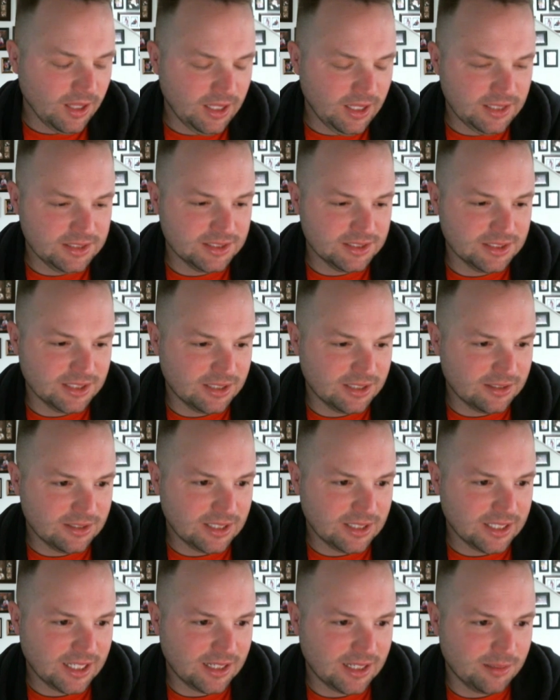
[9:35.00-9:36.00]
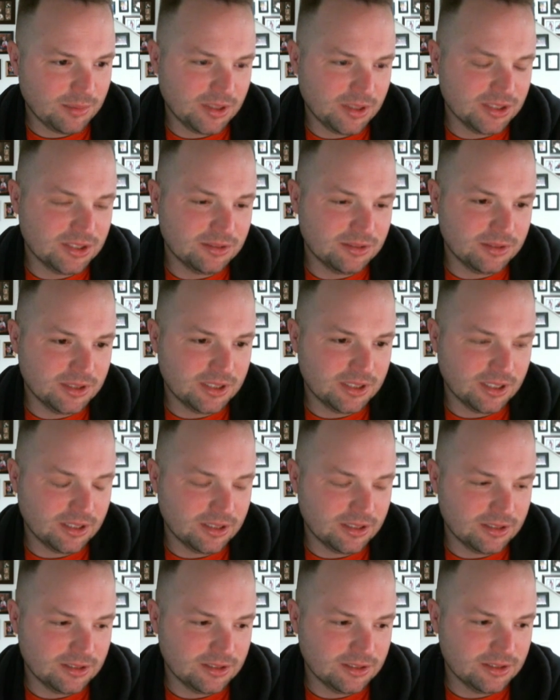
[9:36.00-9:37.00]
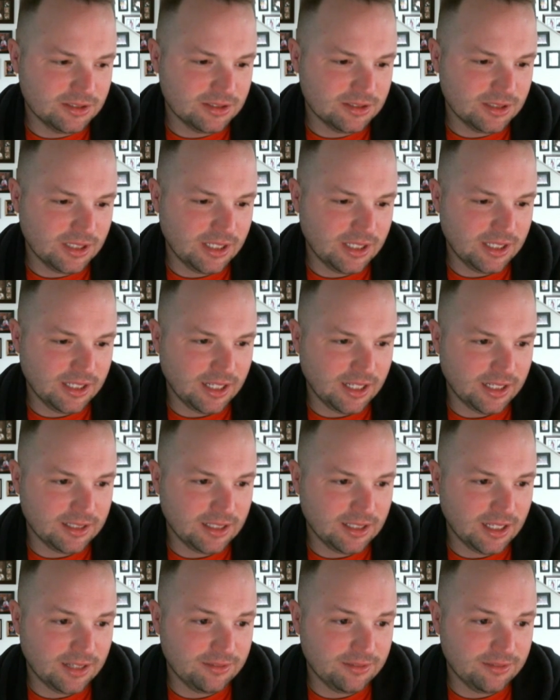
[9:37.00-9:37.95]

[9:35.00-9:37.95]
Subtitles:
And so I got a bunch of returns, and I